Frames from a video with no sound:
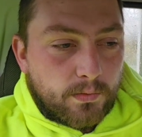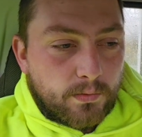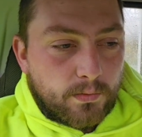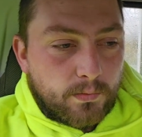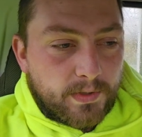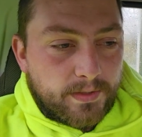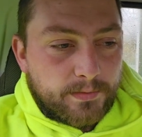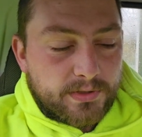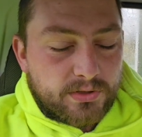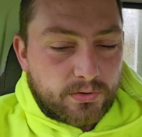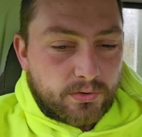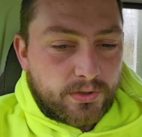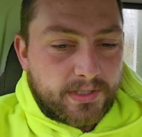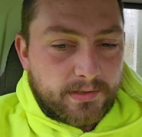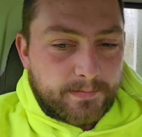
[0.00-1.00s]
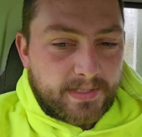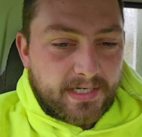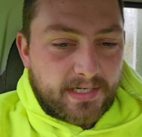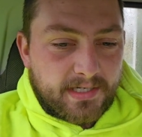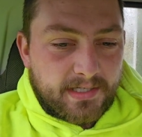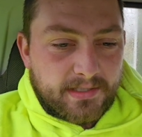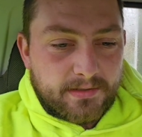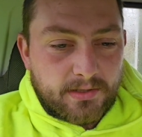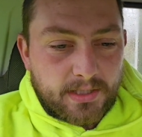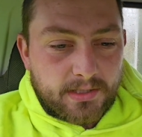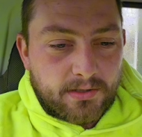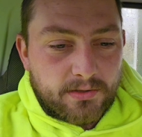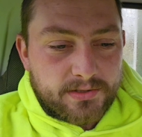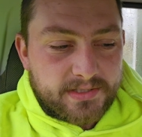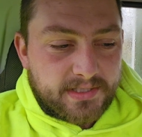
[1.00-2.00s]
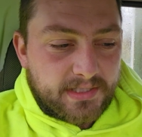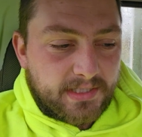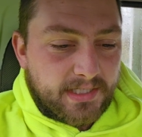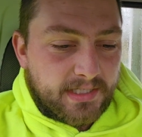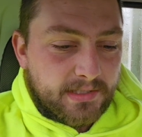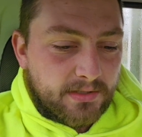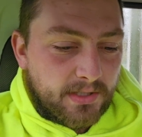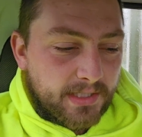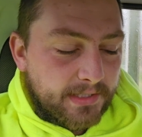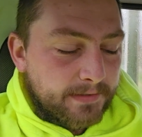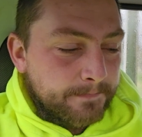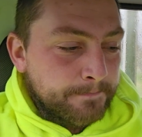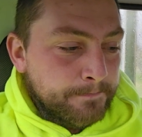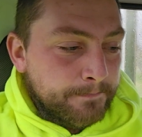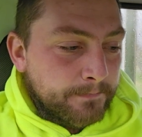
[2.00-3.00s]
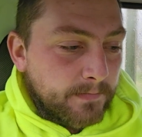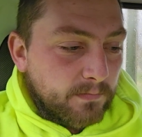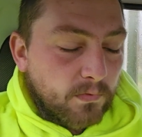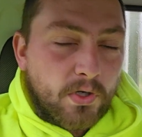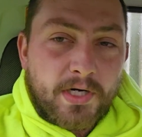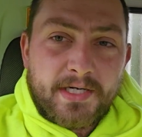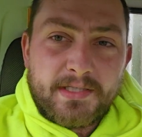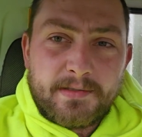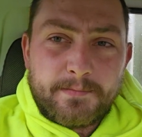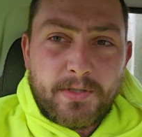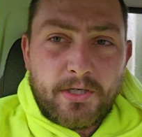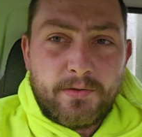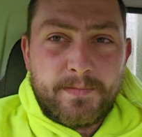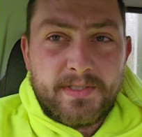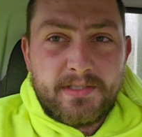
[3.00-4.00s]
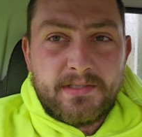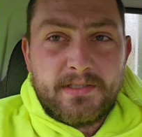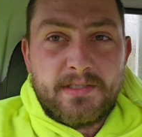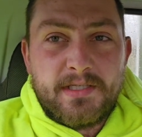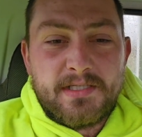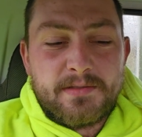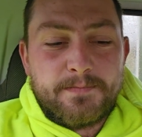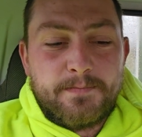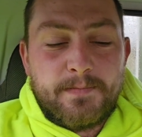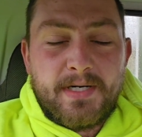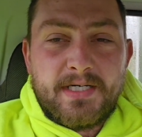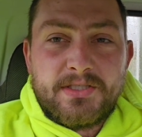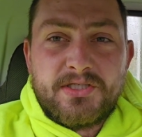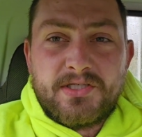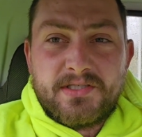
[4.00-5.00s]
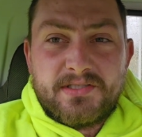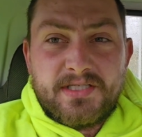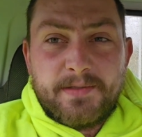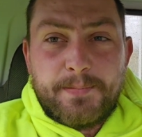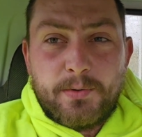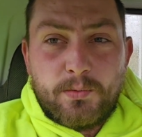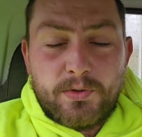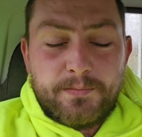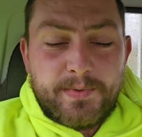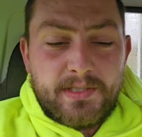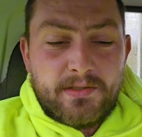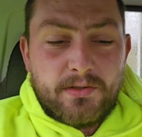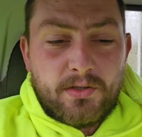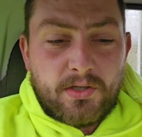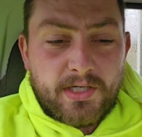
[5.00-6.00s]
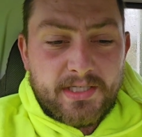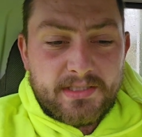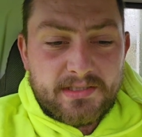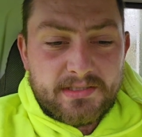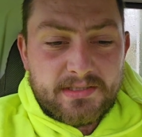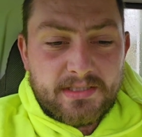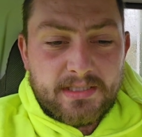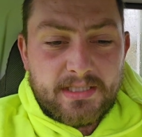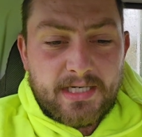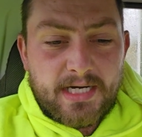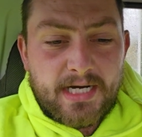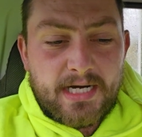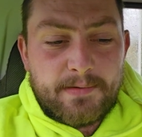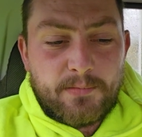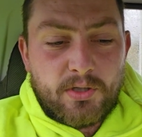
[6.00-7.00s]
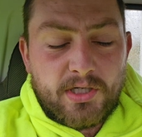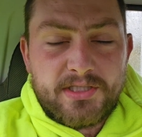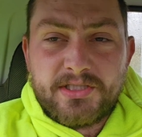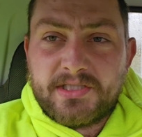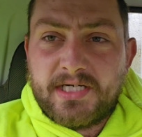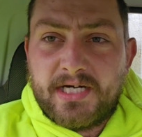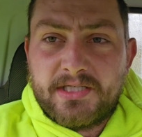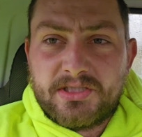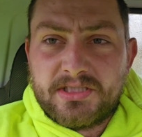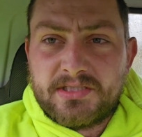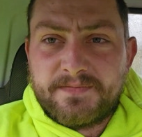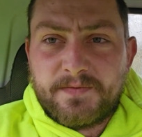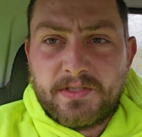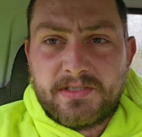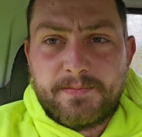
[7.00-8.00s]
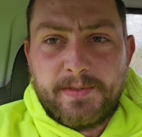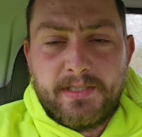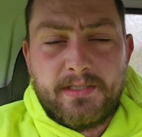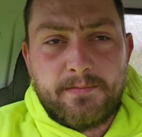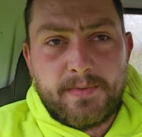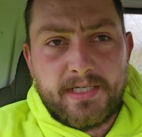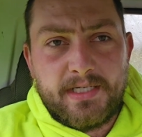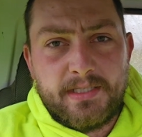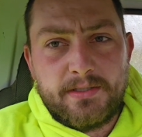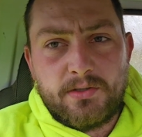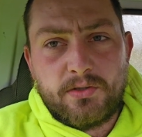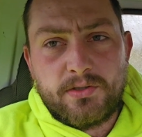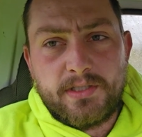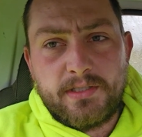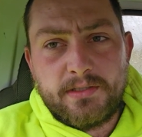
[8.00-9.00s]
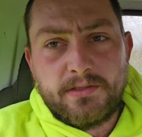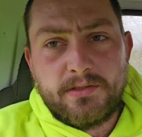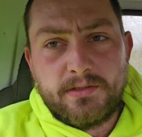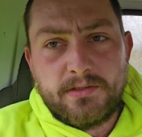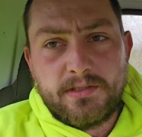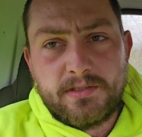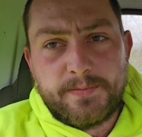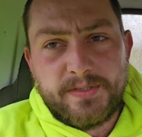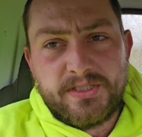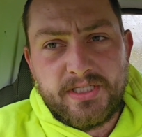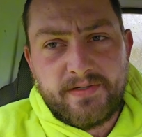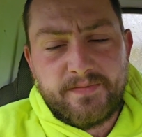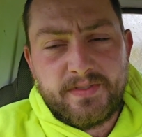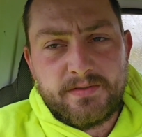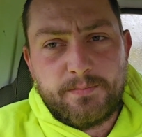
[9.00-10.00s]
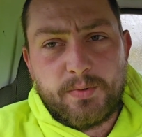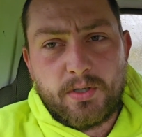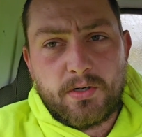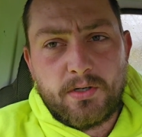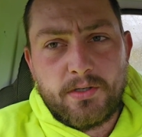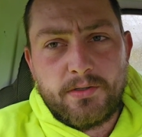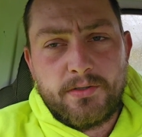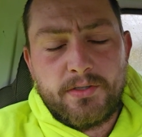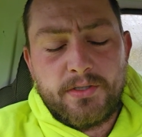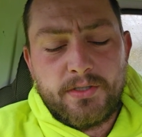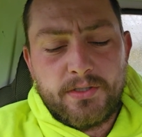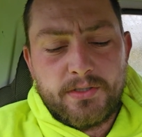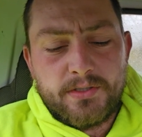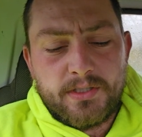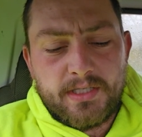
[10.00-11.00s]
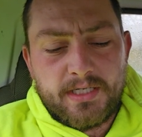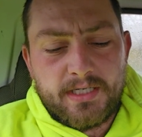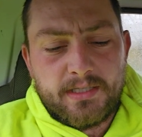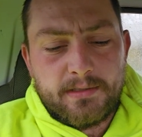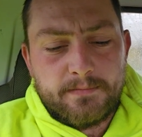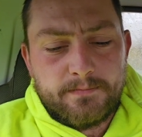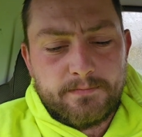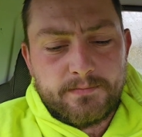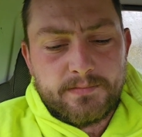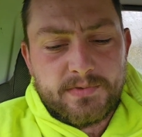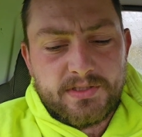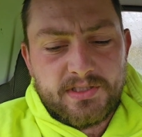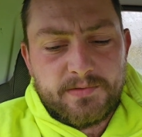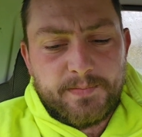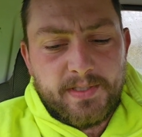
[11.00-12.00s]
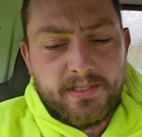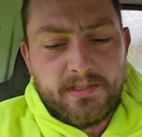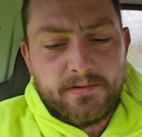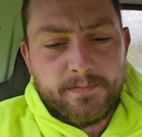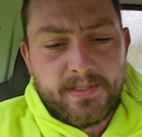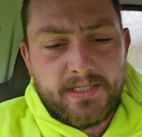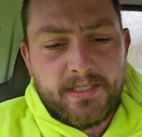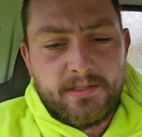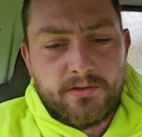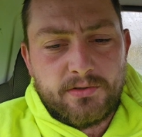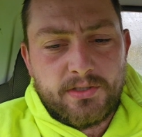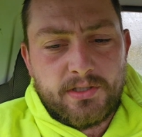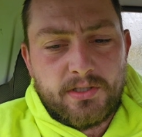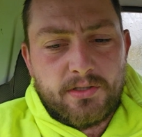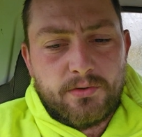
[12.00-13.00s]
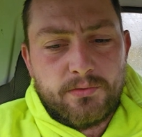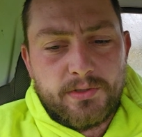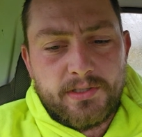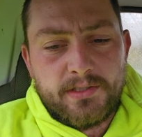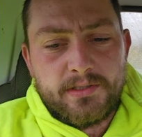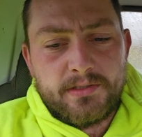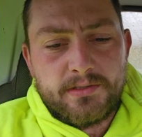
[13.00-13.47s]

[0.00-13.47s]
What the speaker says: we were talking about it, and like I was thinking, like right at the moment, as much as a tipper would be nice, I just can't justify spending the money on it, especially having to borrow to spend money on an older